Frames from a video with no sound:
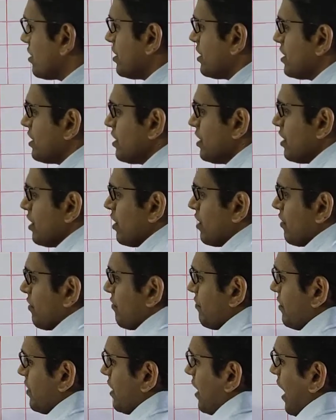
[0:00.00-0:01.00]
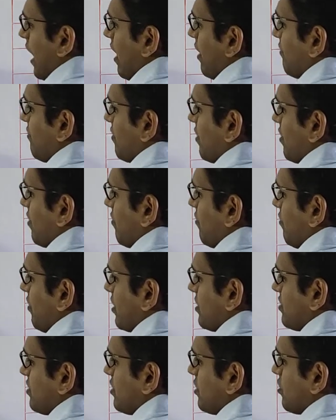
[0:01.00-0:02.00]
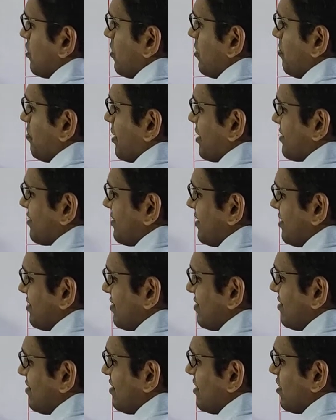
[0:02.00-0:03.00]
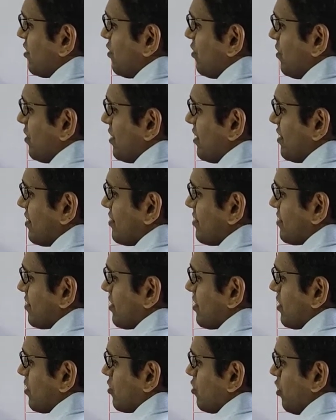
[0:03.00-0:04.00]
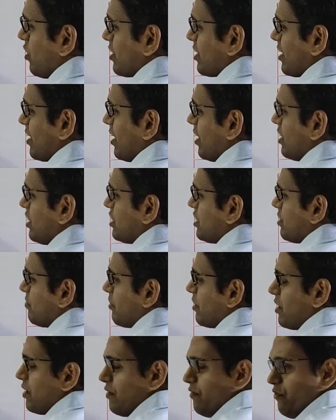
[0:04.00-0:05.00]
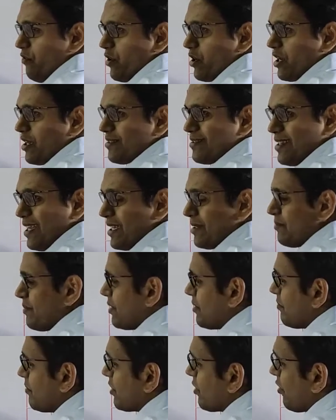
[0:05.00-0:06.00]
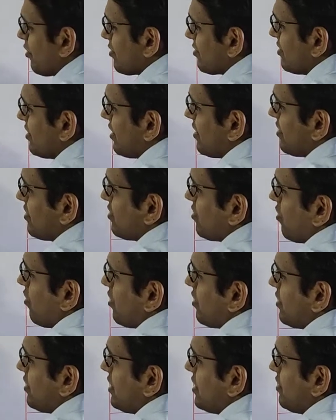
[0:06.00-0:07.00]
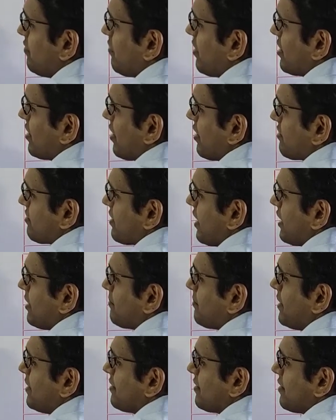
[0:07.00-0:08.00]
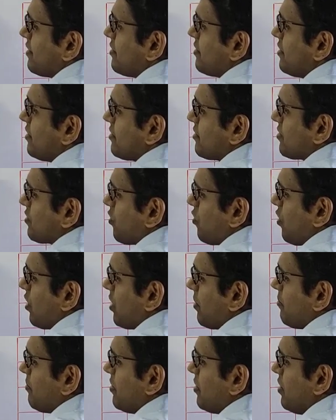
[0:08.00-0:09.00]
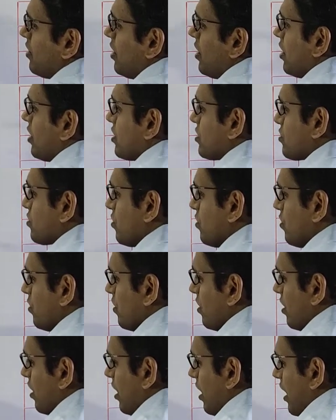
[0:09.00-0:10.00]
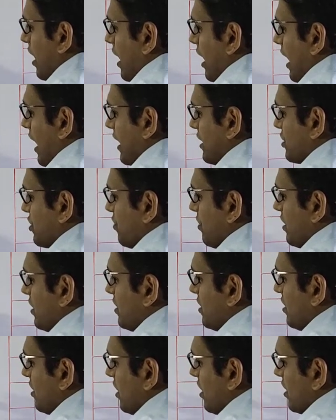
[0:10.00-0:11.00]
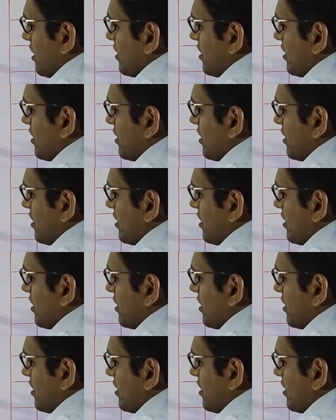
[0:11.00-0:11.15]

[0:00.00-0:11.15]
3 we have 1 0, but this 0 is not eligible for assignment because there is already one assignment in this column. So actually